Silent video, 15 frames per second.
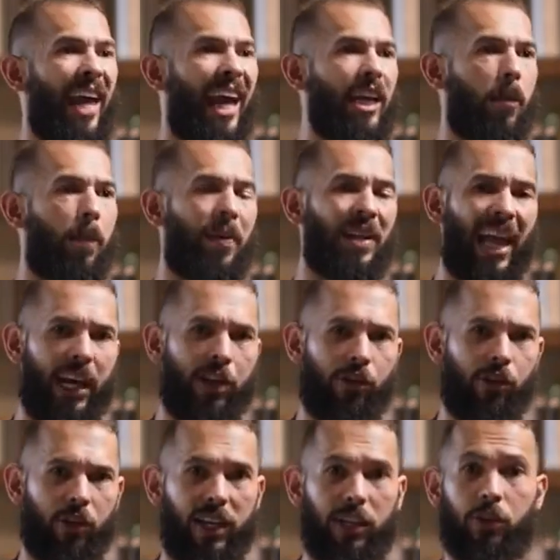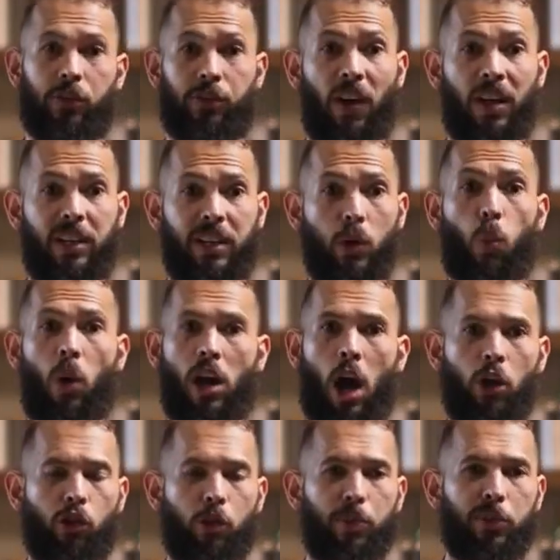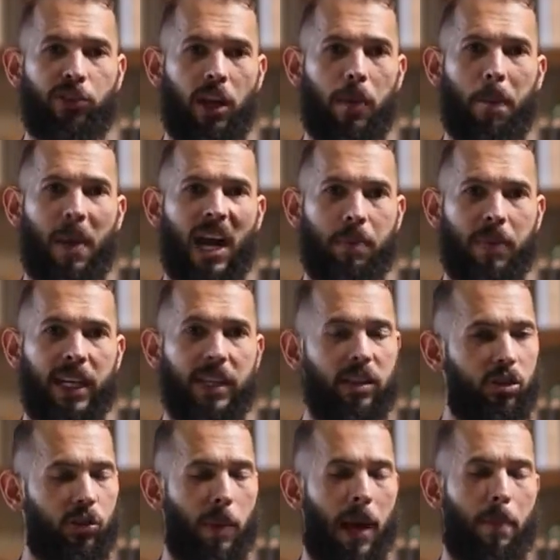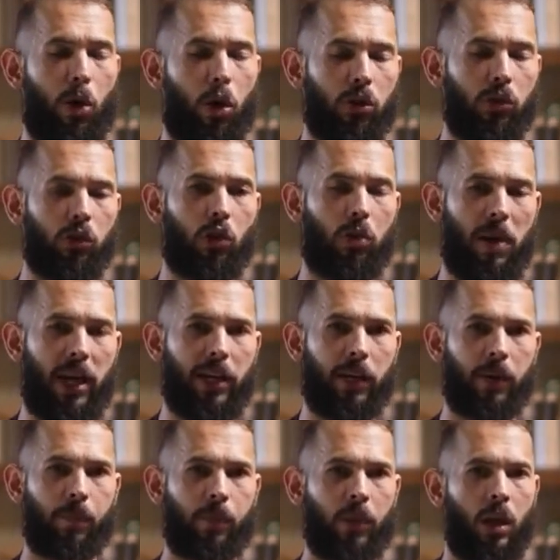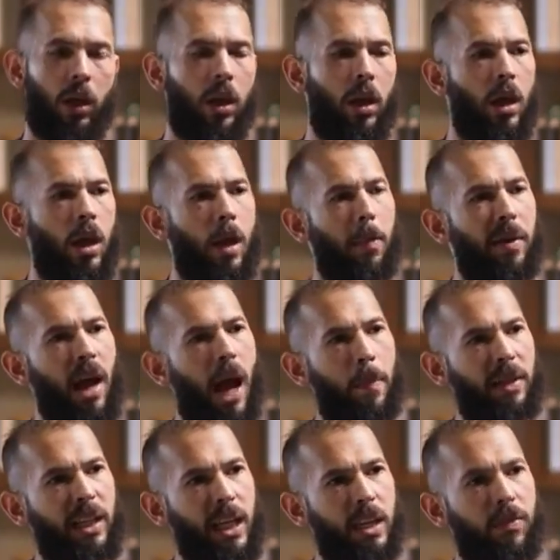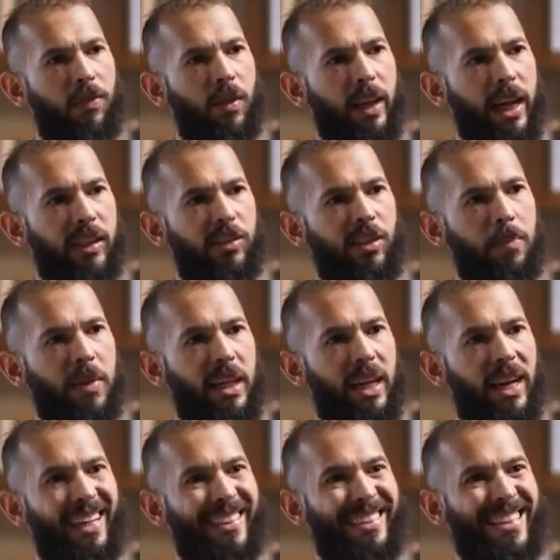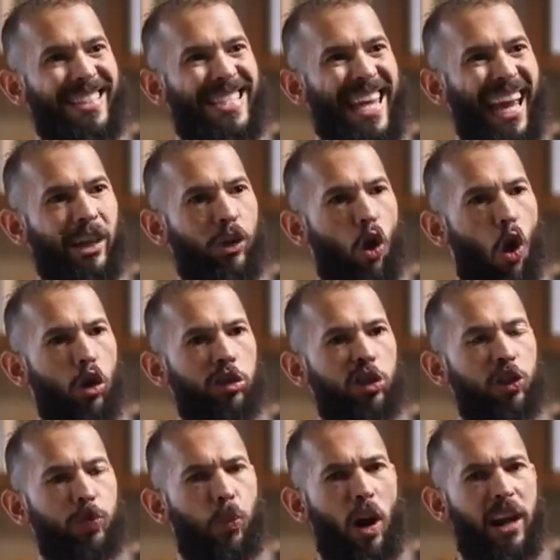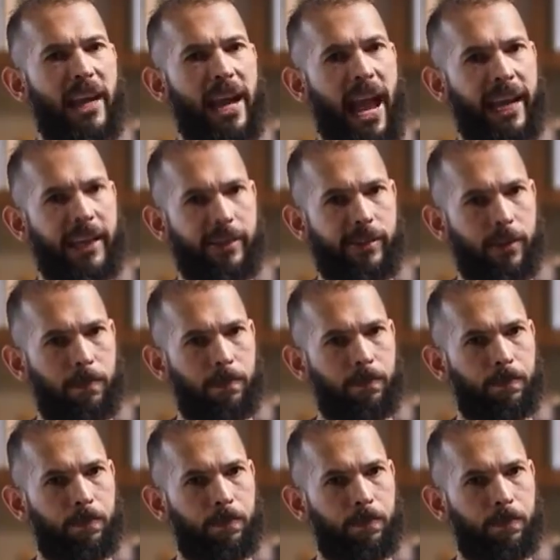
Tate Pledge is funded 100% by me. This is my personal money. But I believe if the legacy media is intent on spreading hate,